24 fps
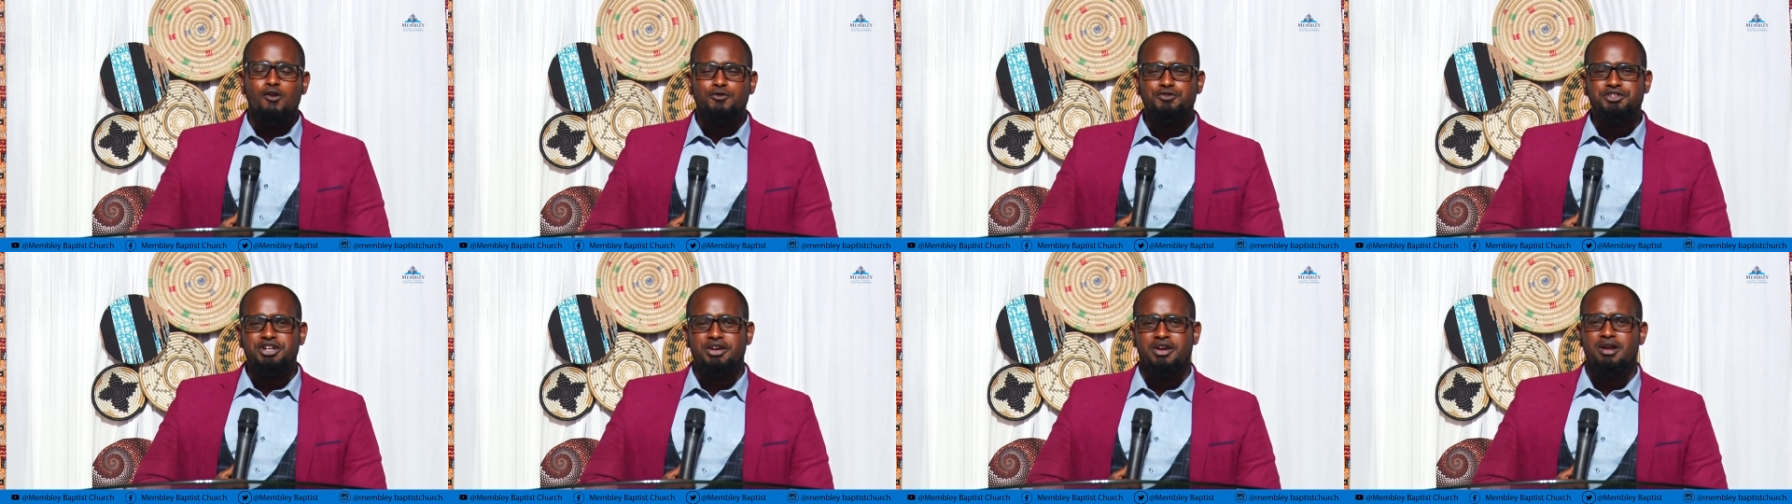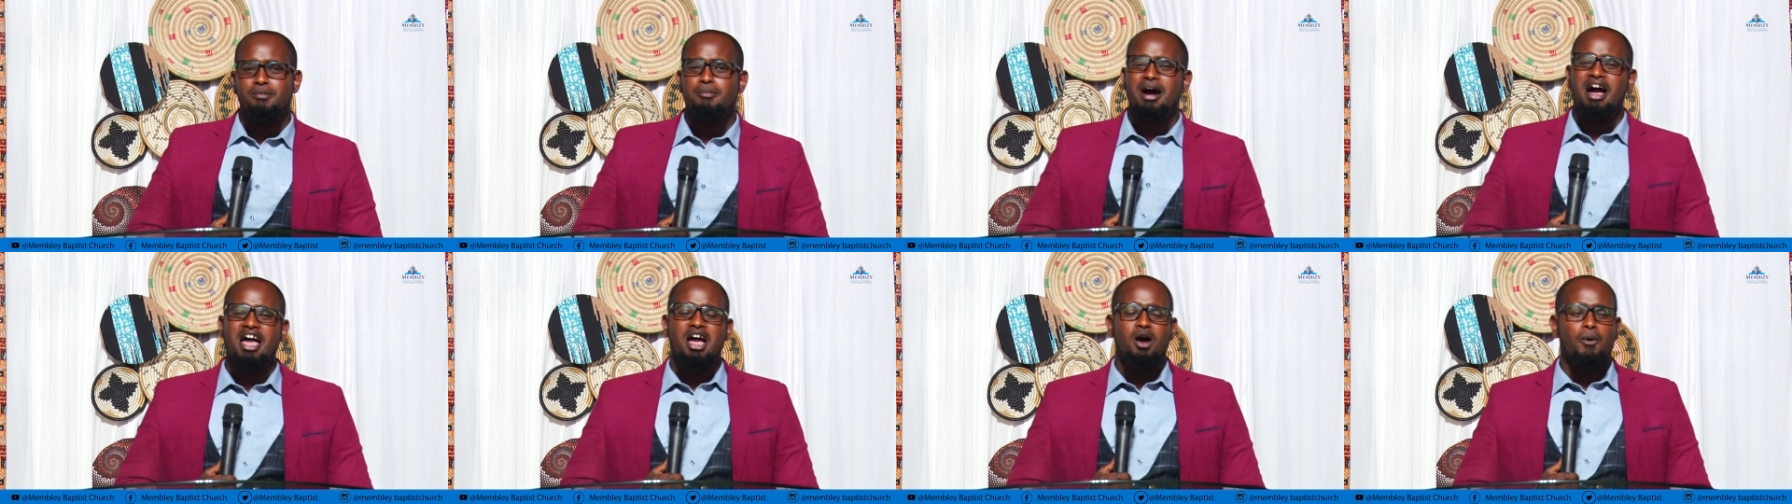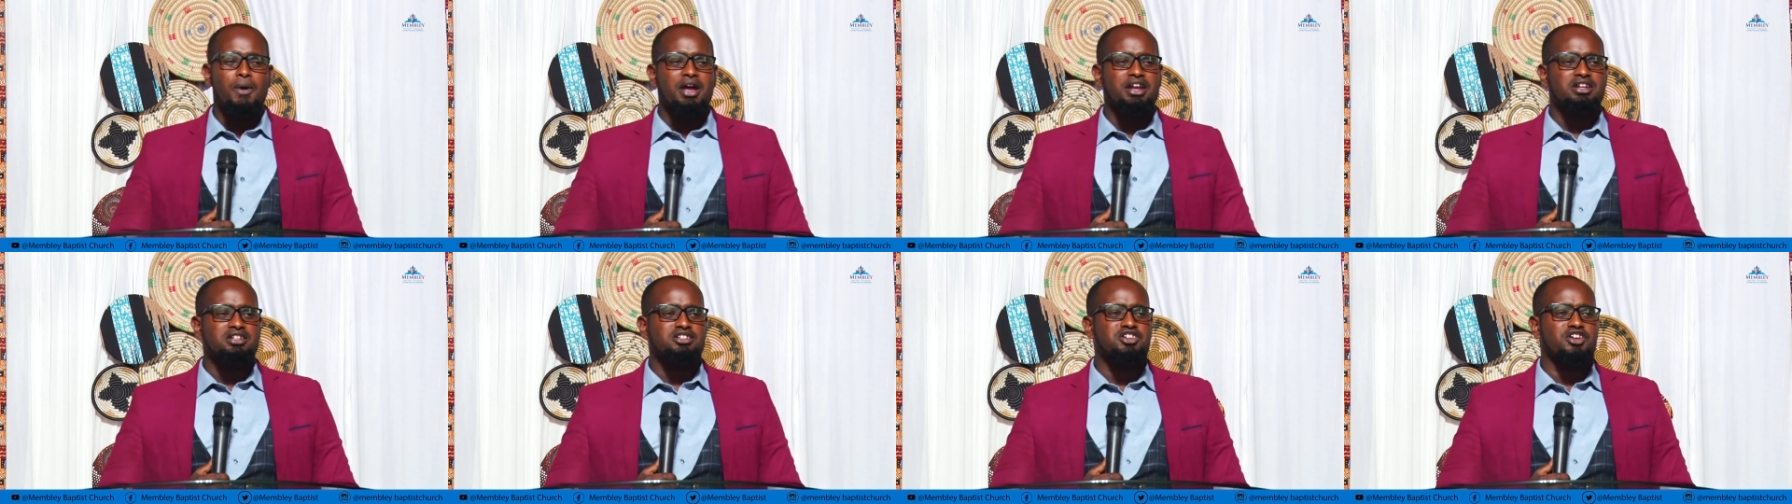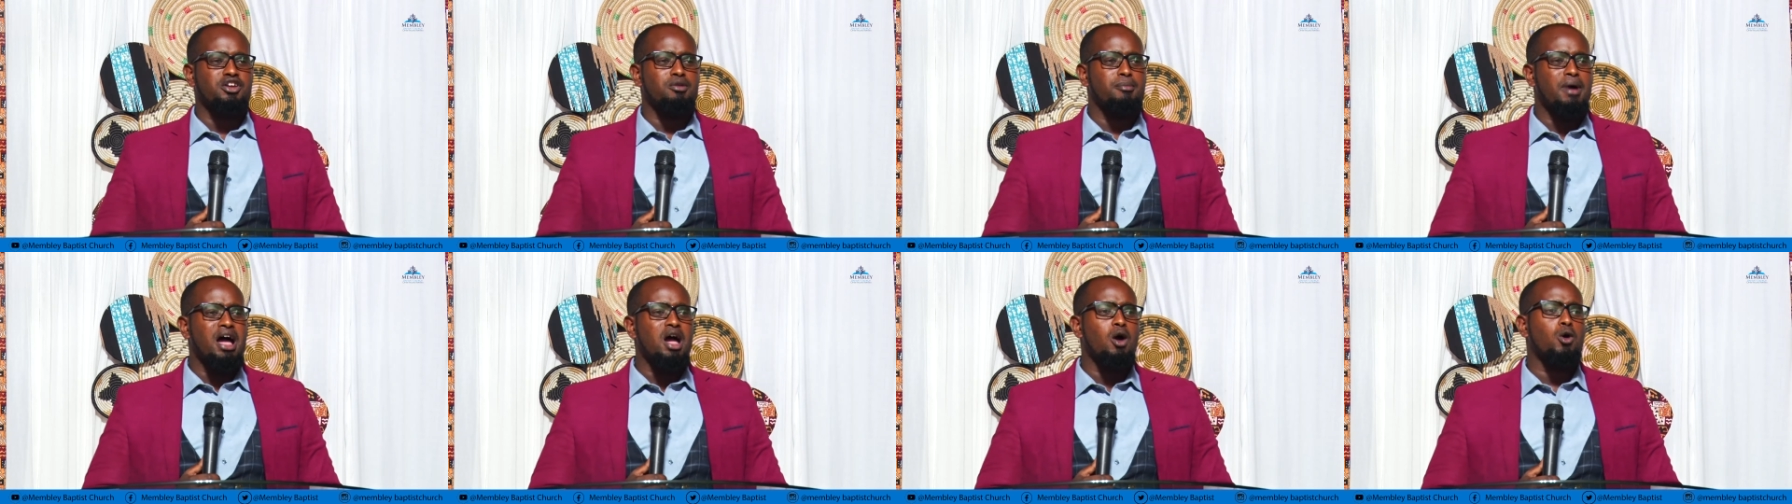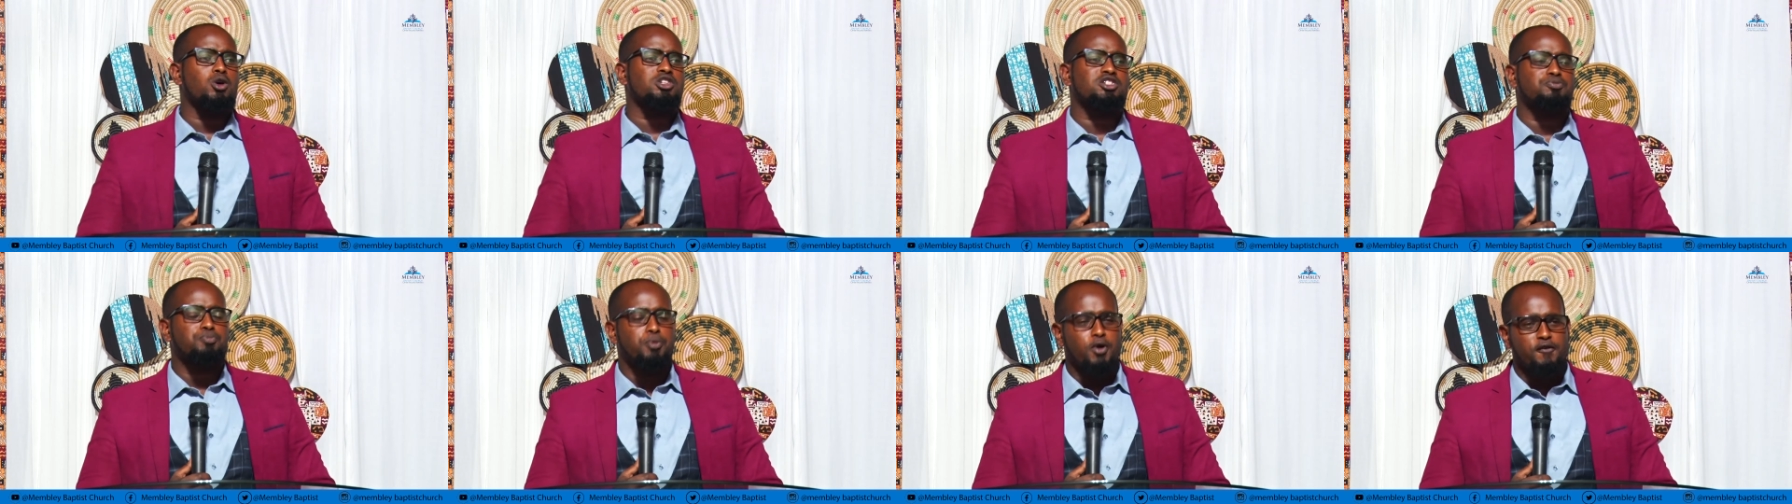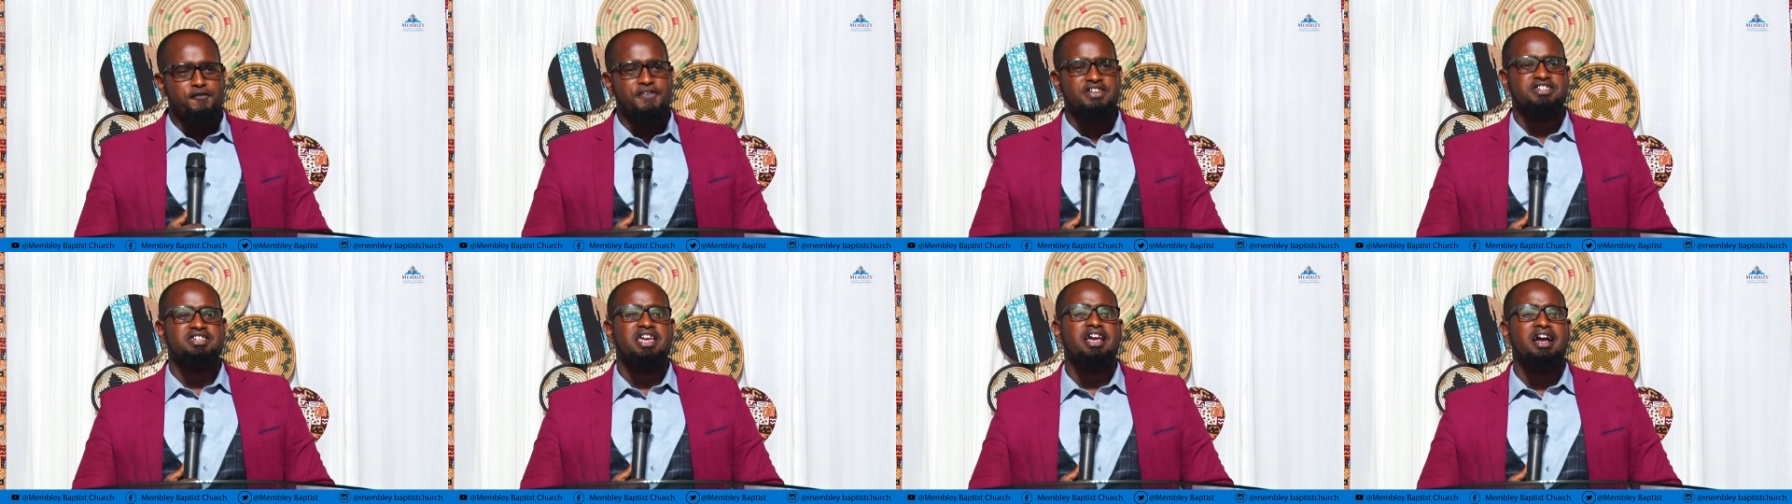of Jeremiah, when Jeremiah was
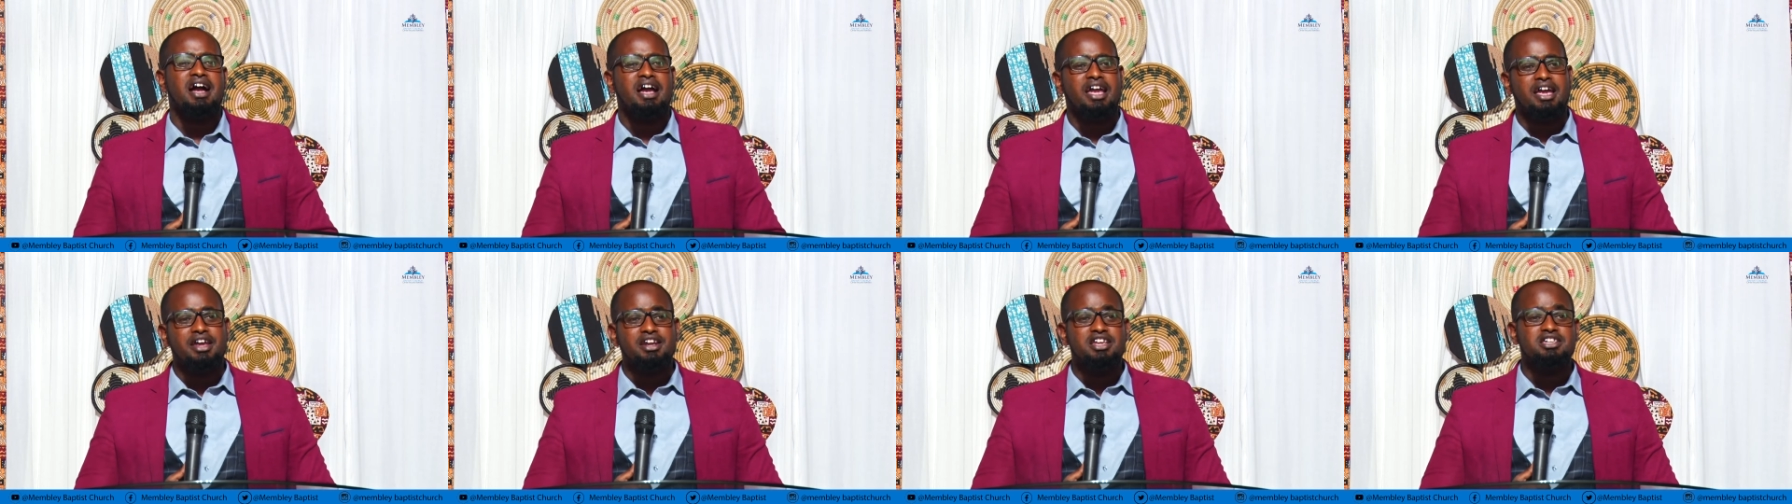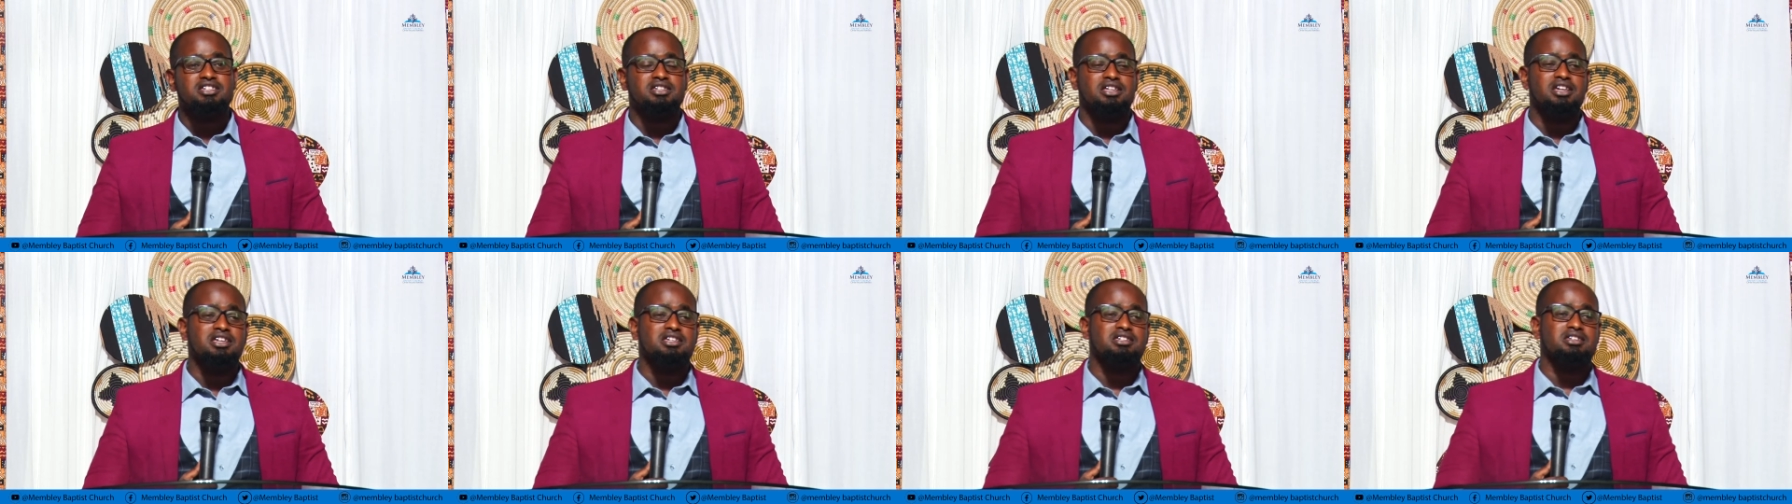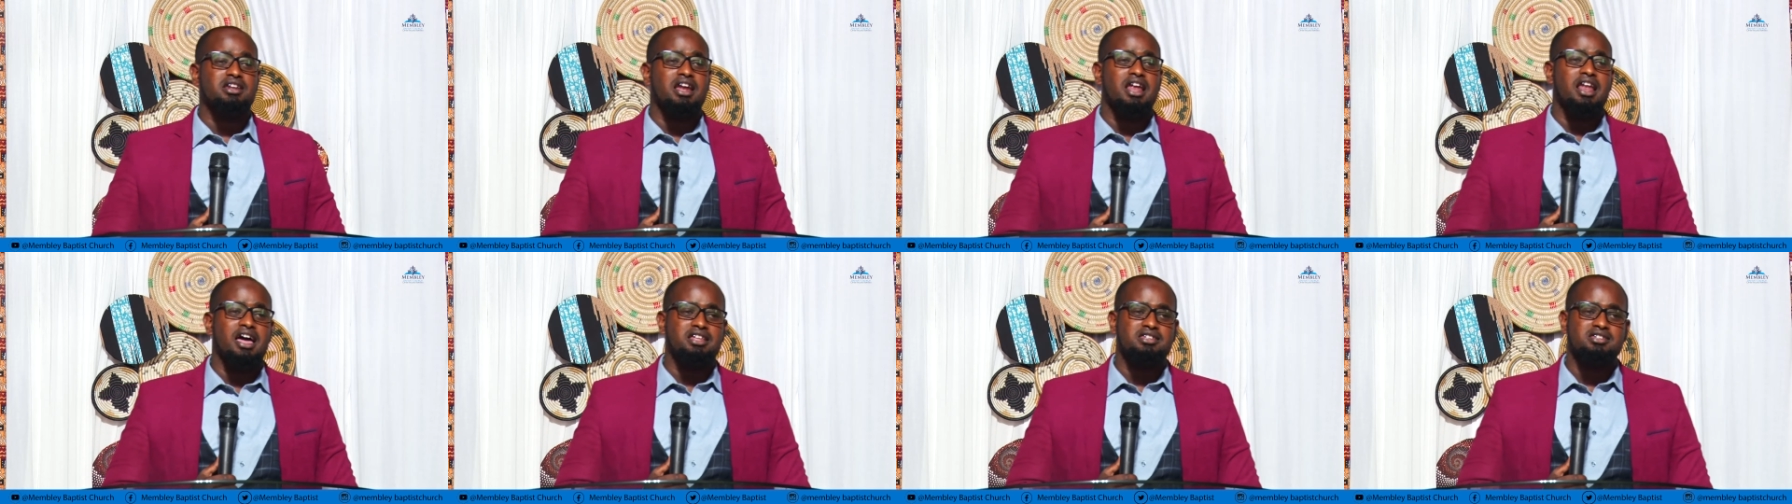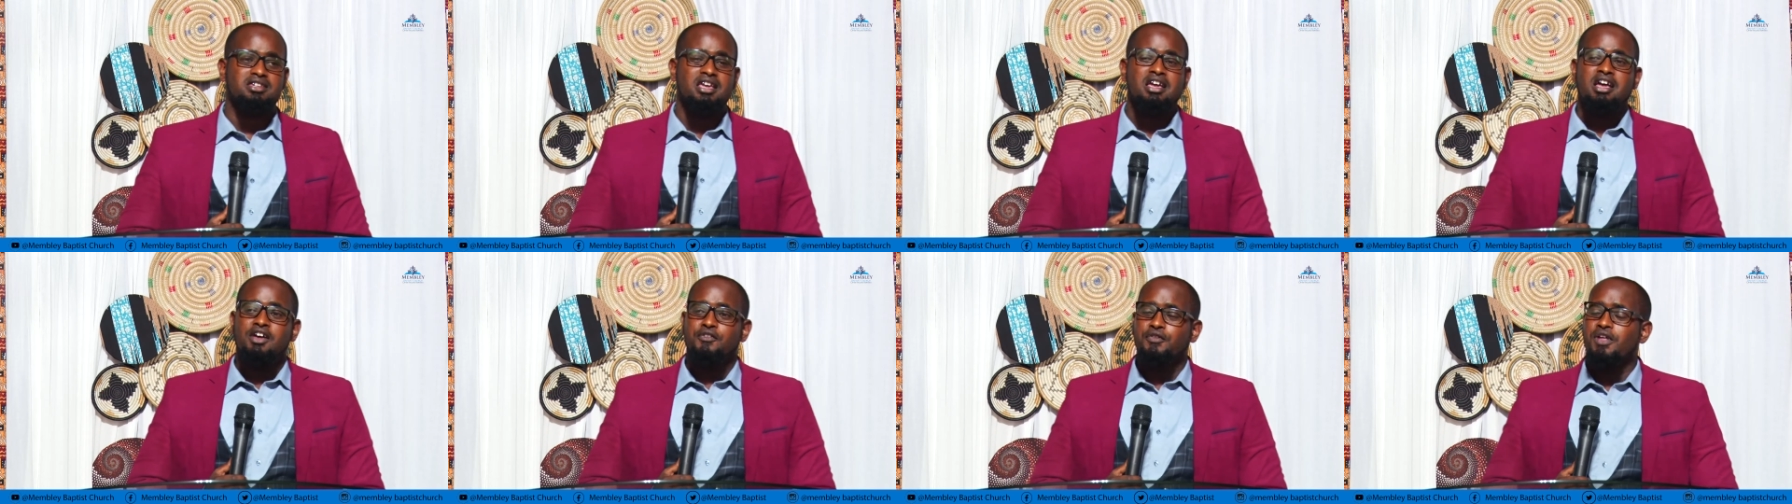prophesying against Israelites,